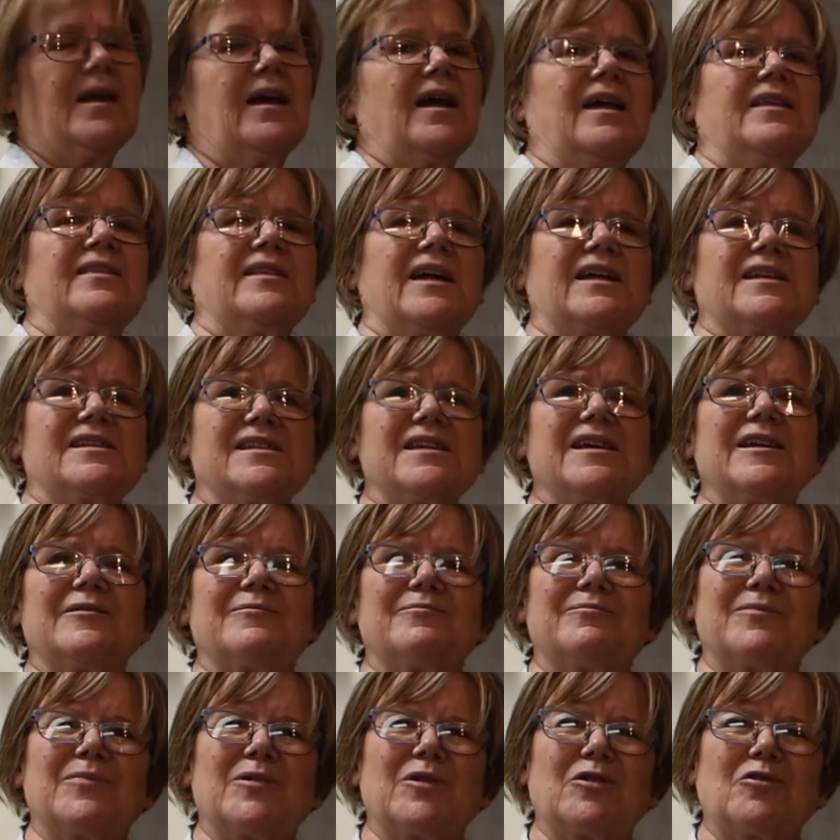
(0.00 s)
And that's it.
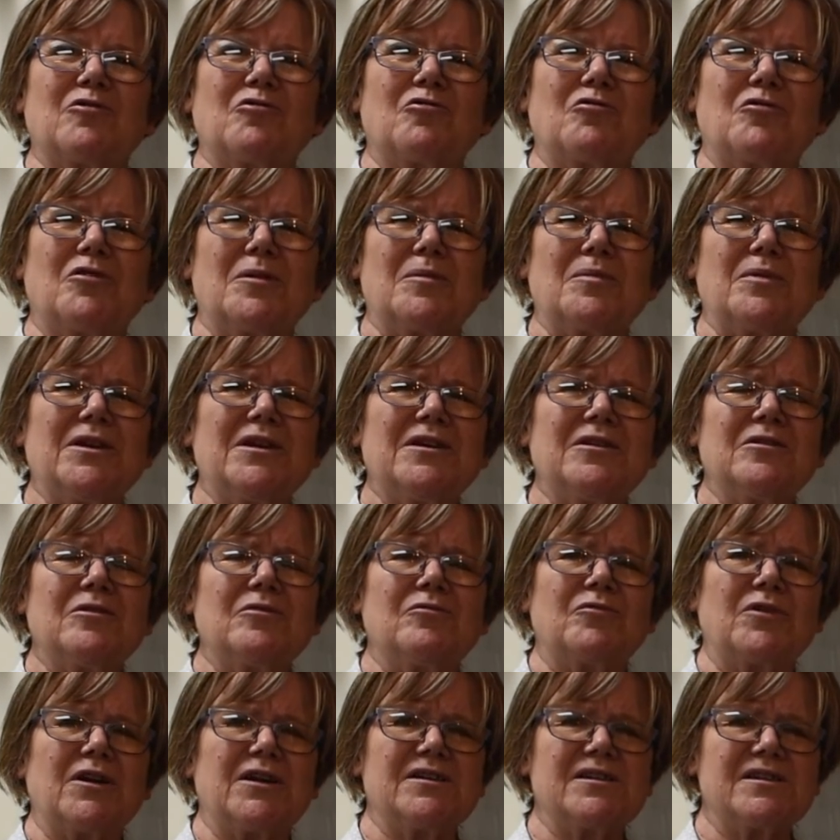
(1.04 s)
Caribbean
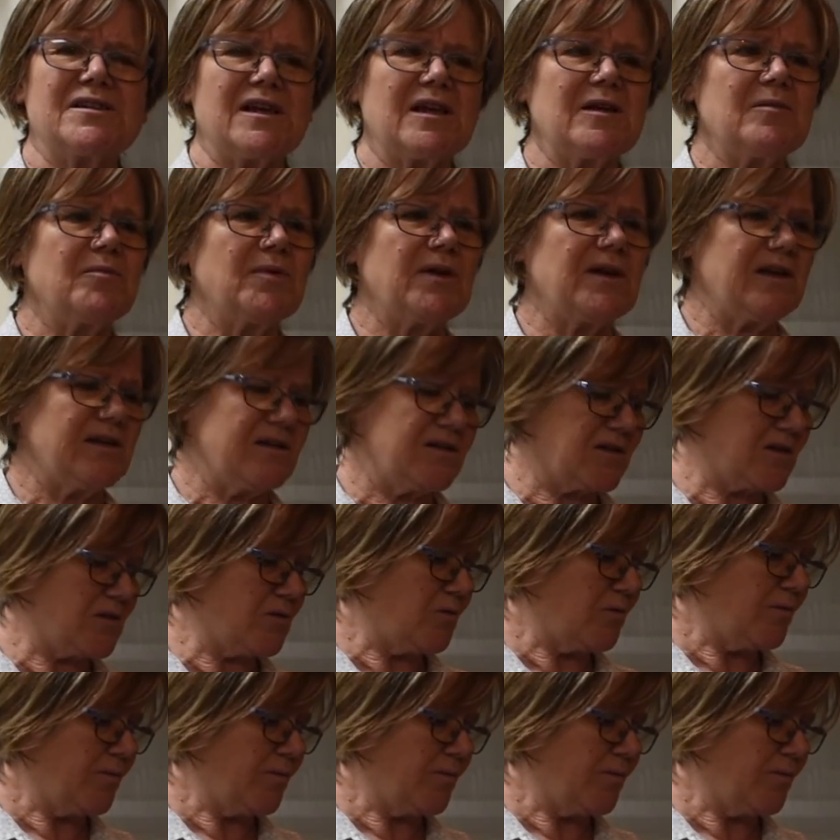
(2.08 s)
rice and beans.